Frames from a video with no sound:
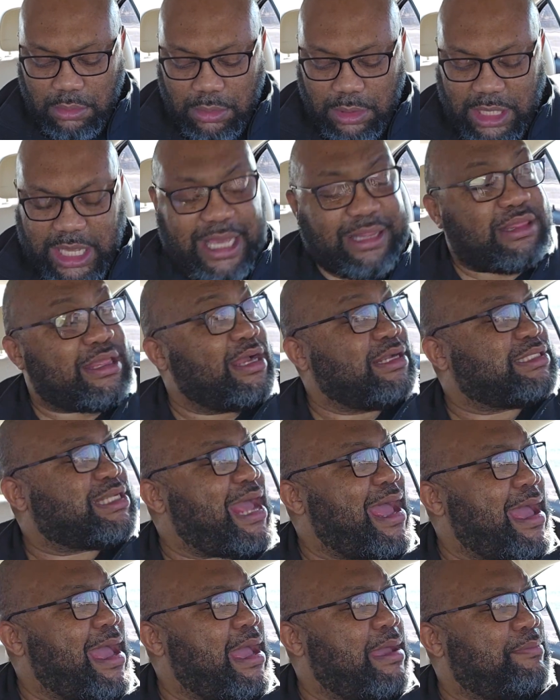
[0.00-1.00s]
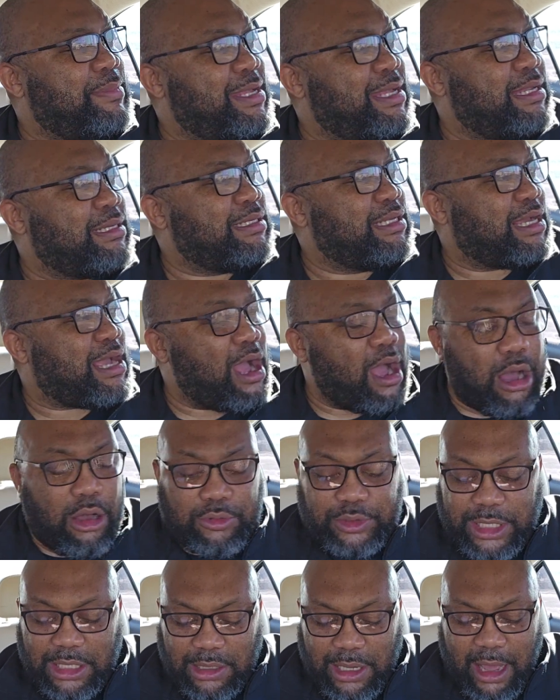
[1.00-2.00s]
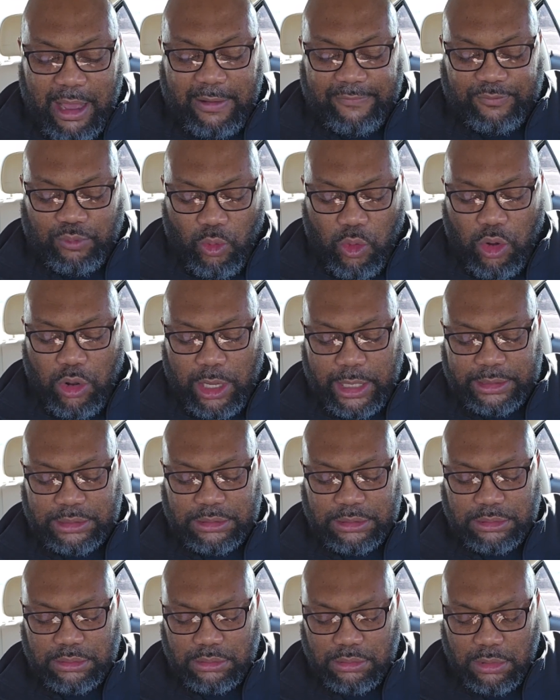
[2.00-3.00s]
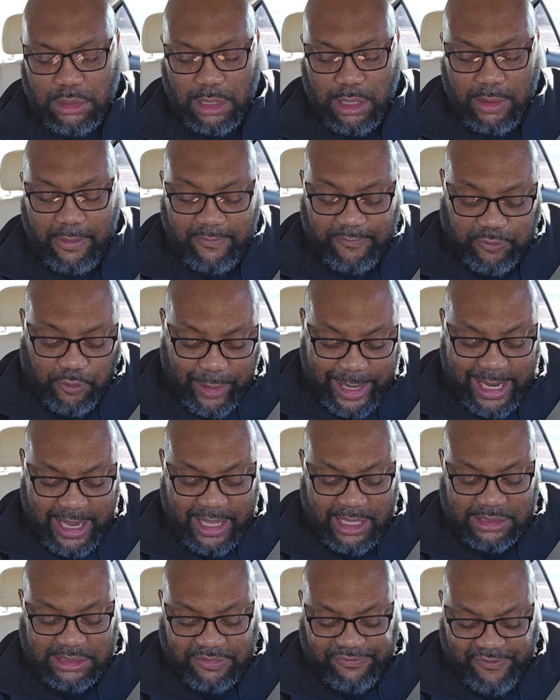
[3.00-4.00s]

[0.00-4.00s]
get their time in to call their loved one, friends,